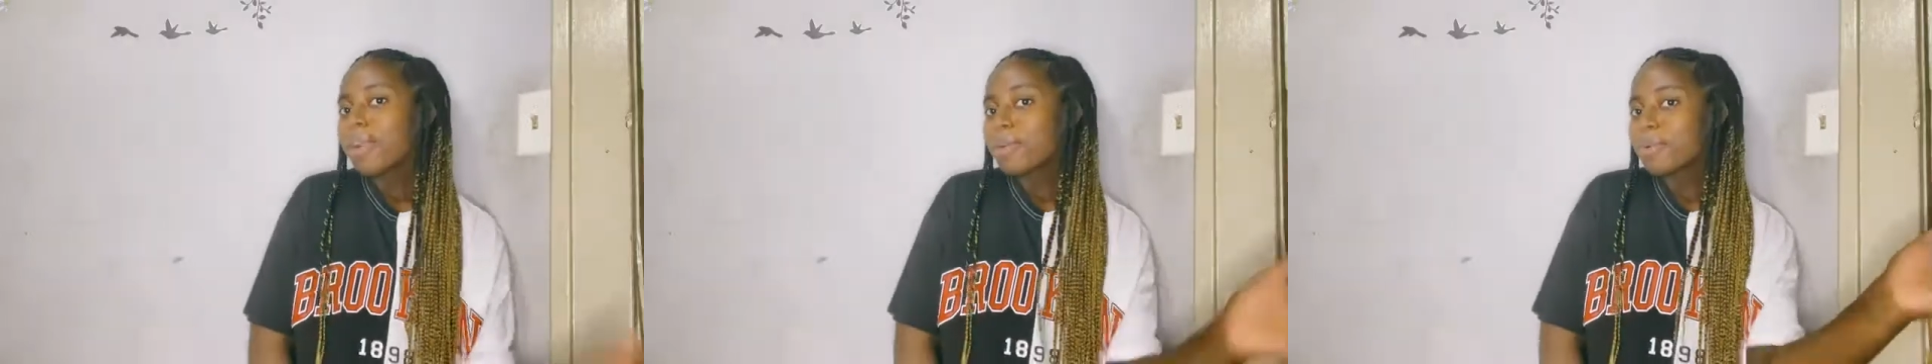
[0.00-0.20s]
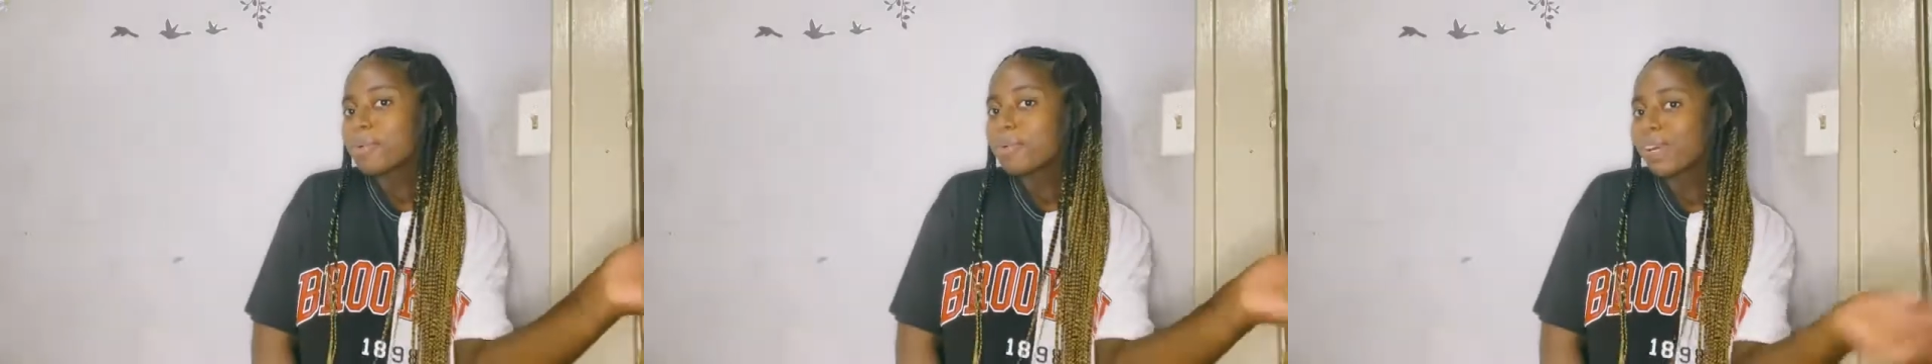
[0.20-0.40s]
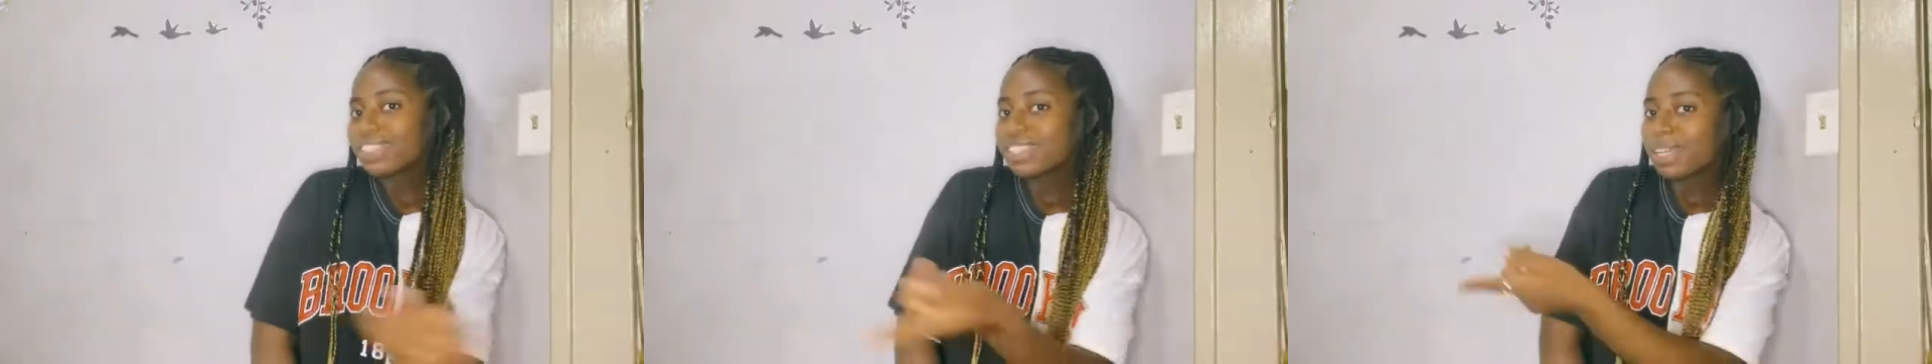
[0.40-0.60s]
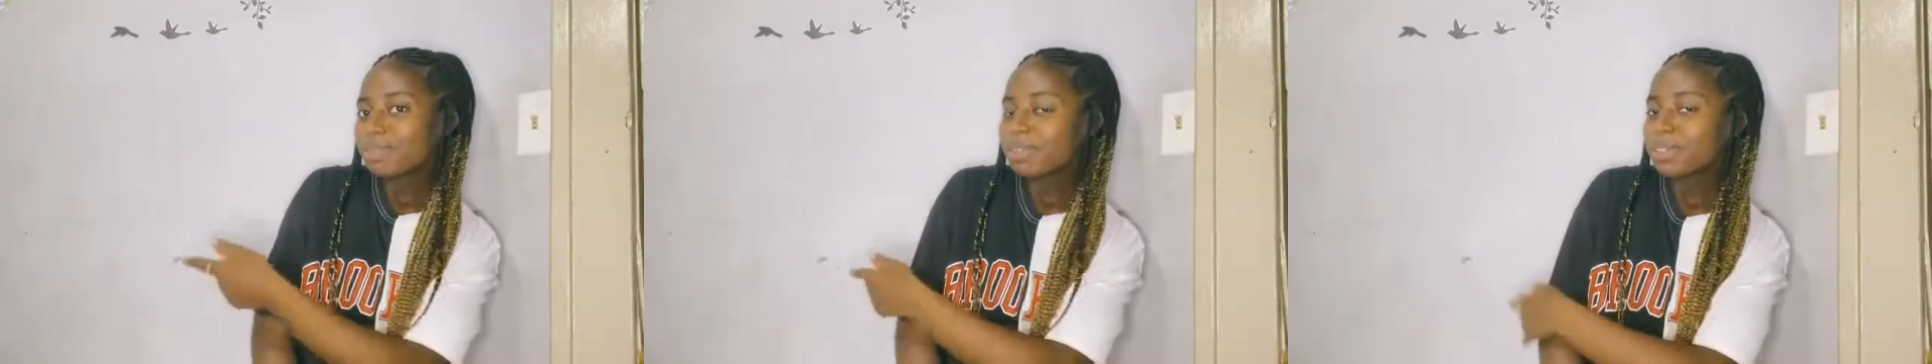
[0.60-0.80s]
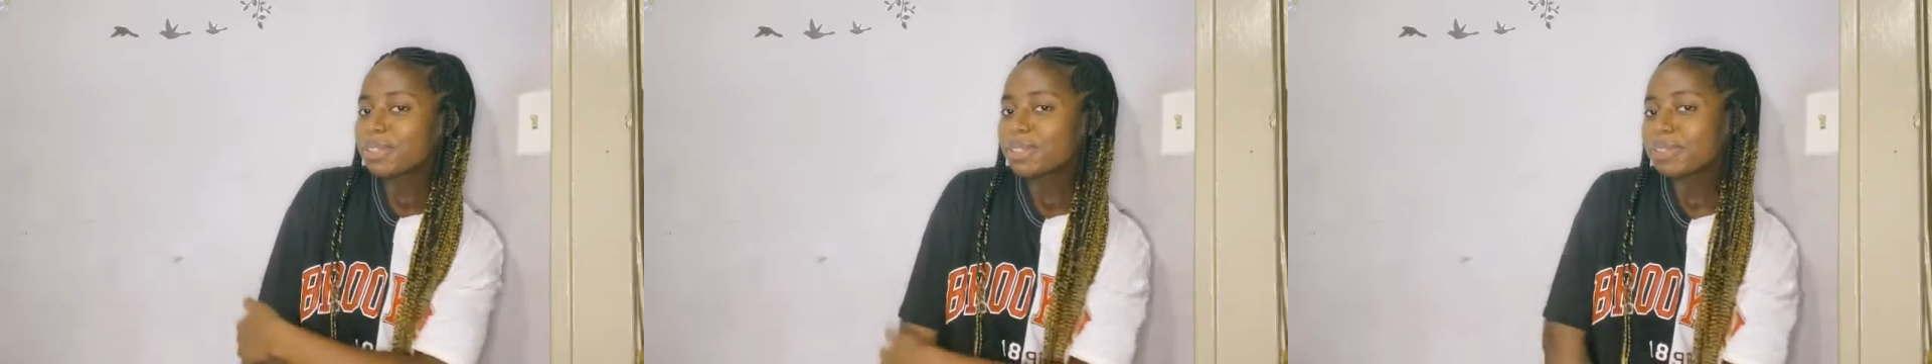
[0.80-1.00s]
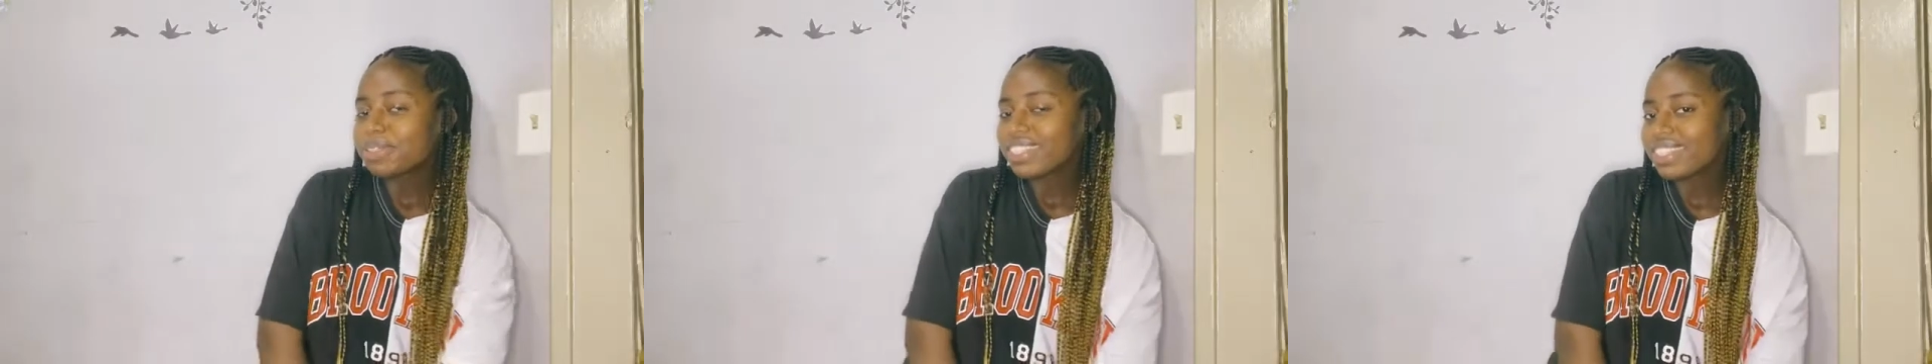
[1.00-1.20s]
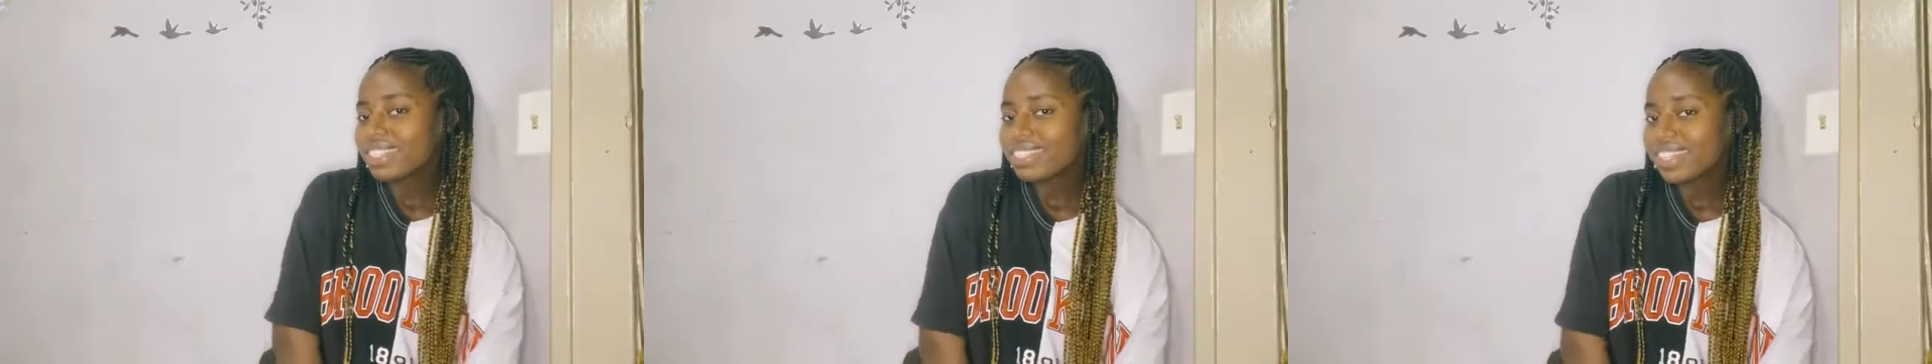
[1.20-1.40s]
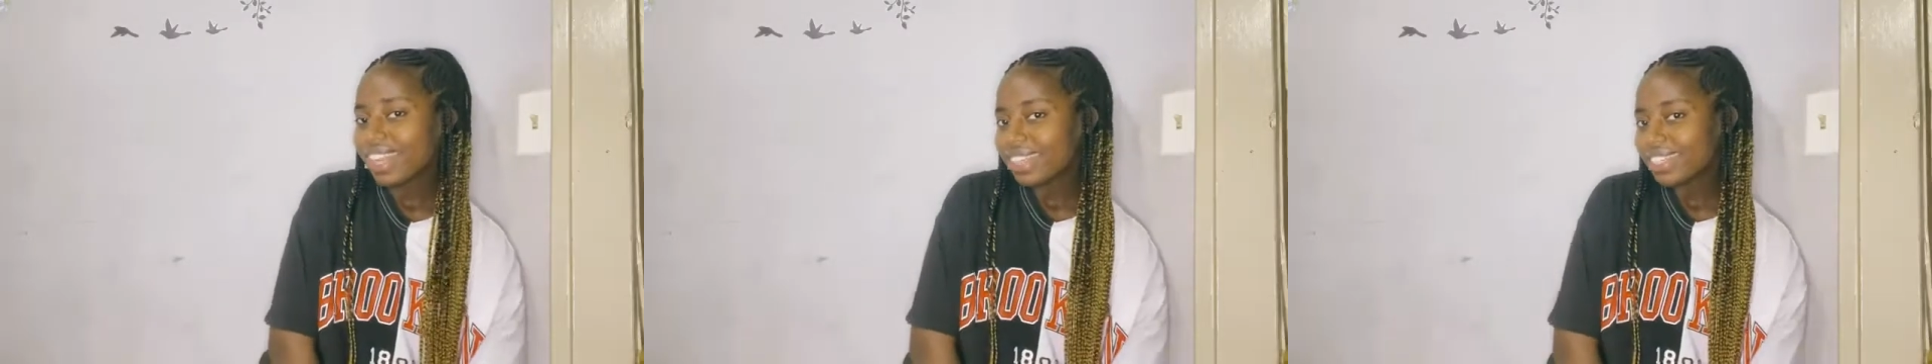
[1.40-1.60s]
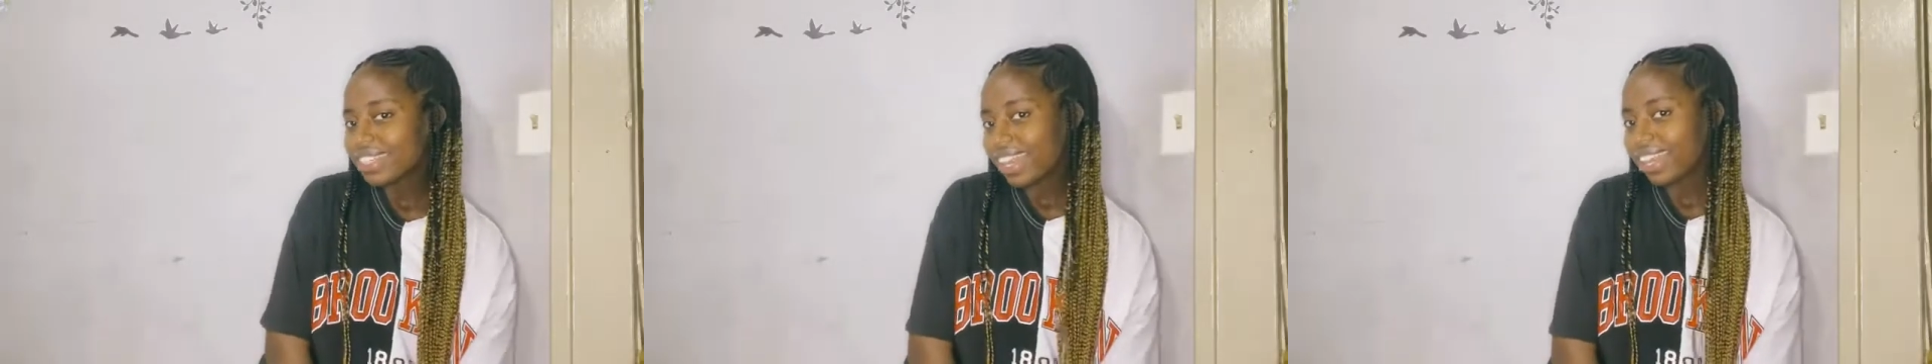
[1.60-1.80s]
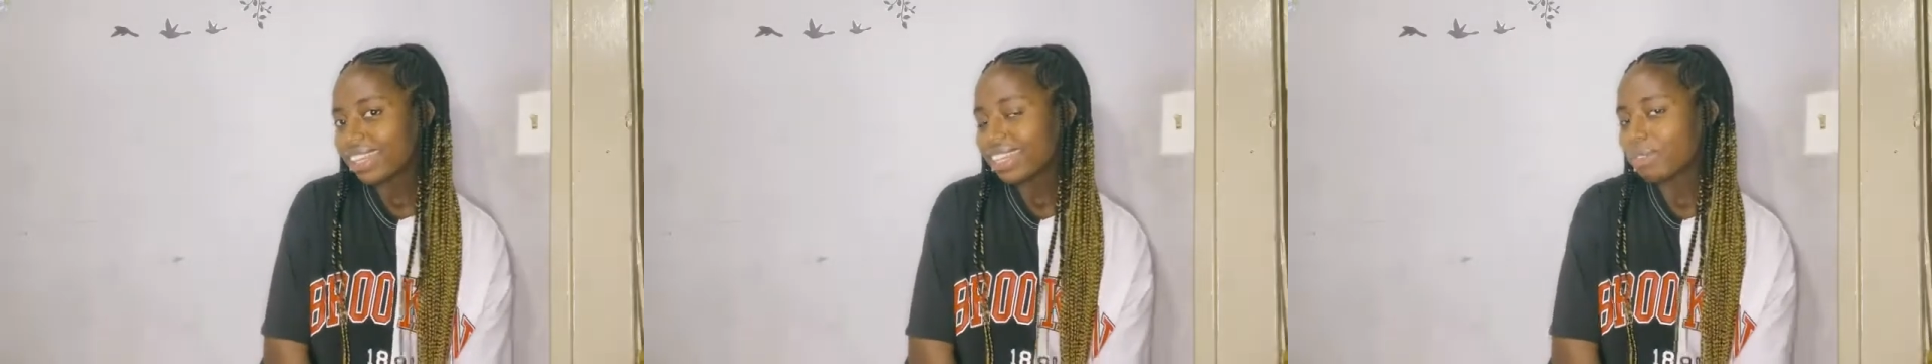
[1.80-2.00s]
What's up YouTube, this is SJ
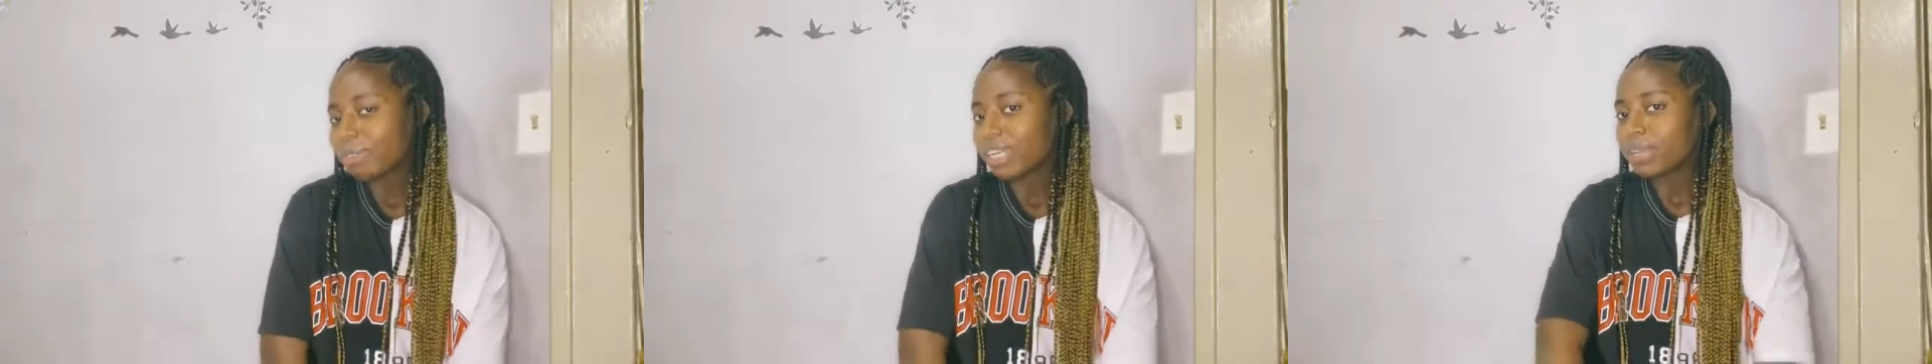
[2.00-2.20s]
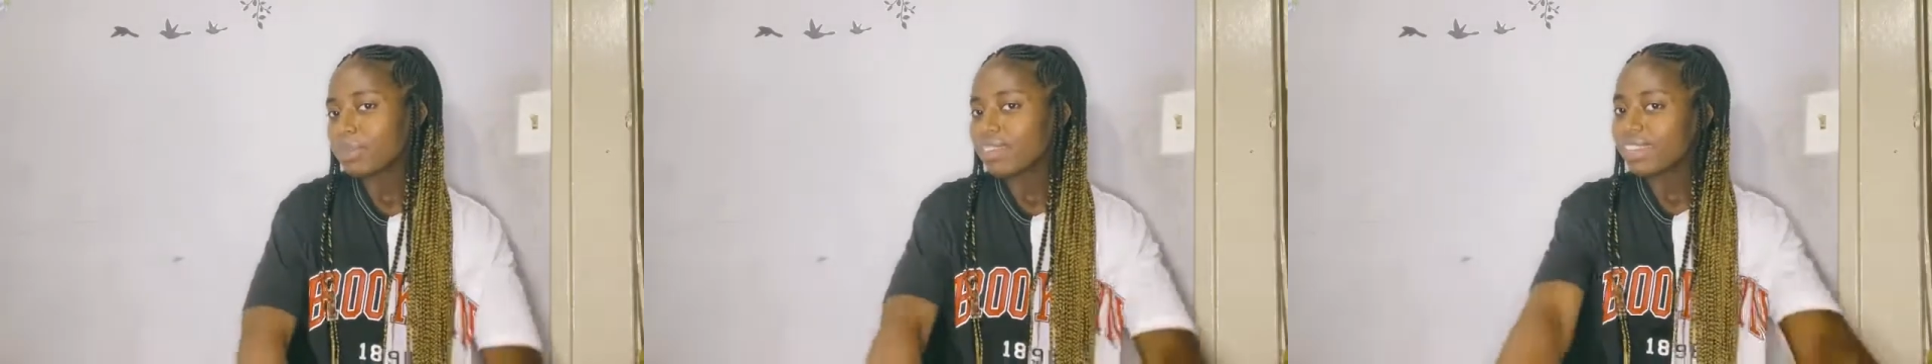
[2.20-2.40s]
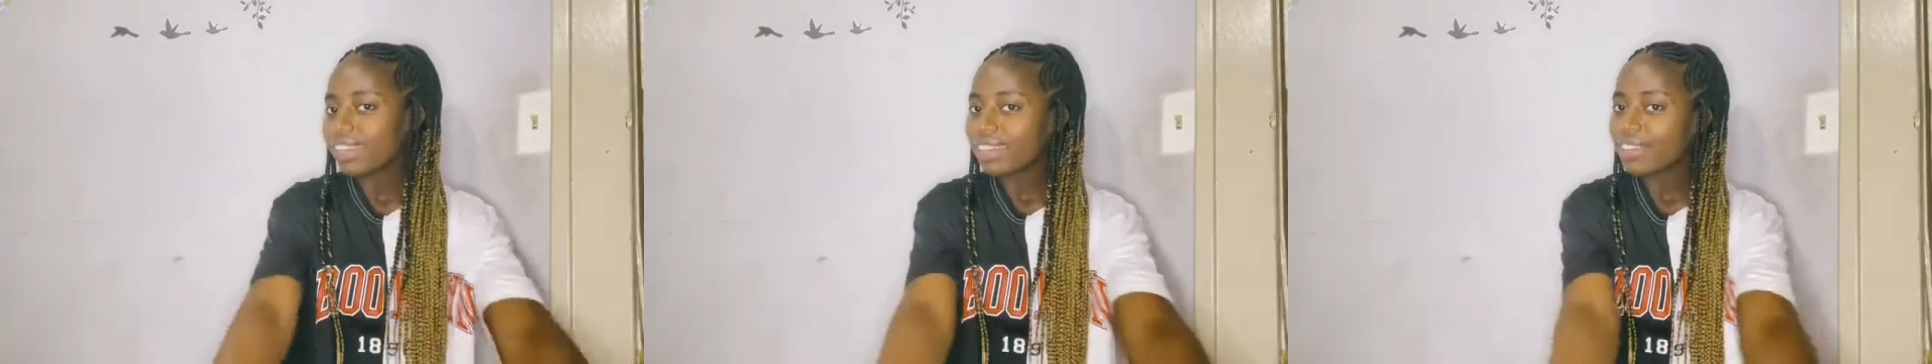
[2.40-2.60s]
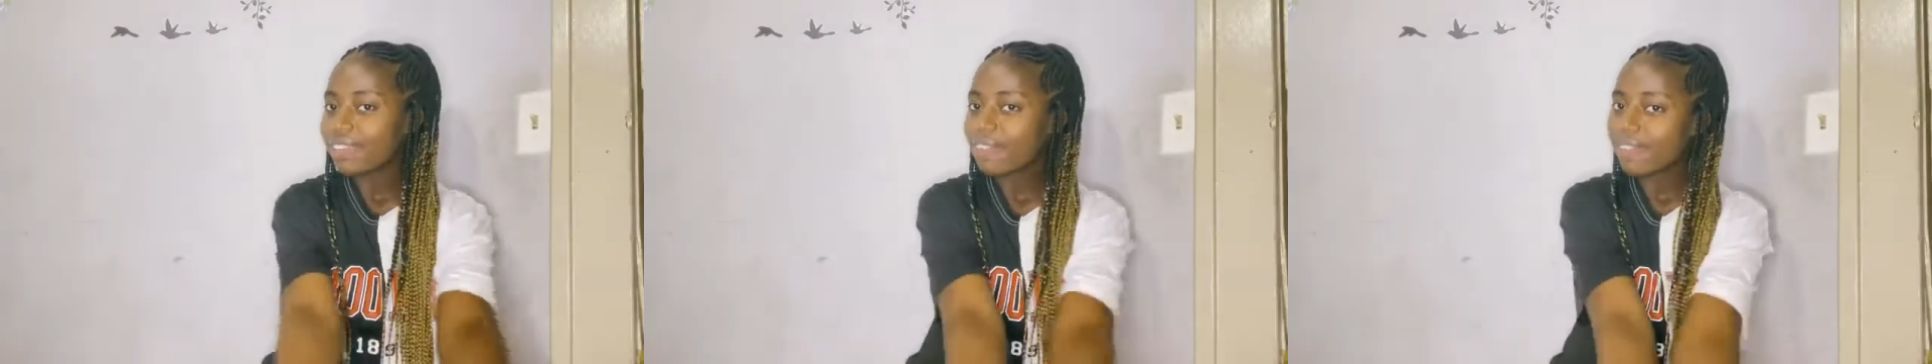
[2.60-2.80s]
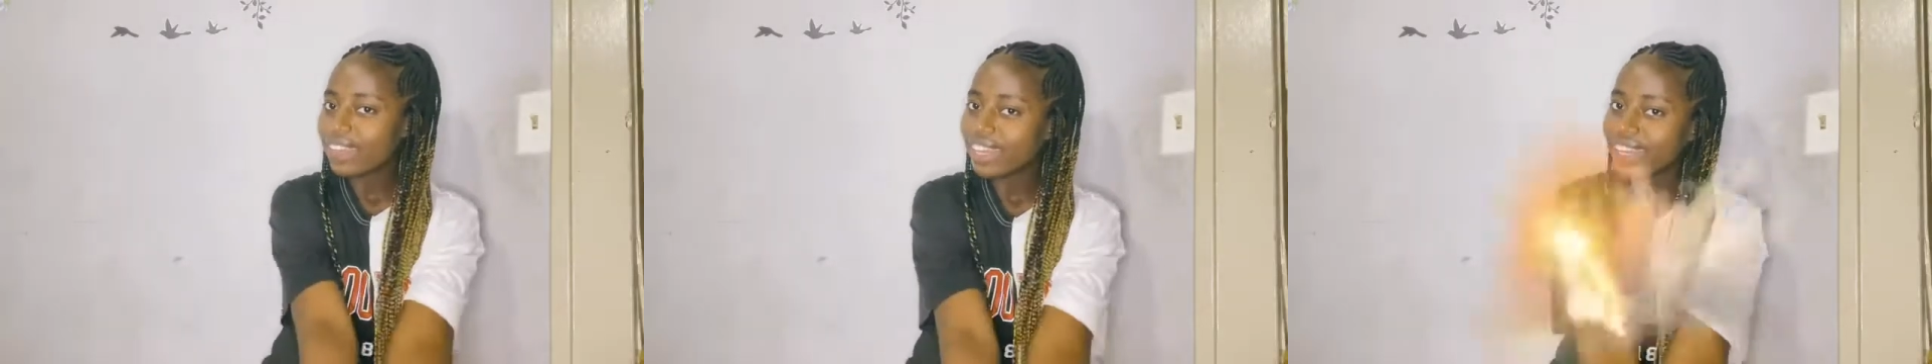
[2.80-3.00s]
and I'm back with another video.